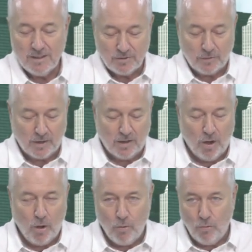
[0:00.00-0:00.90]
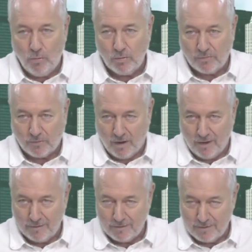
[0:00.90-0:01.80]
So the cold
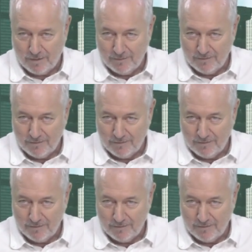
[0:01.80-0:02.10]
front,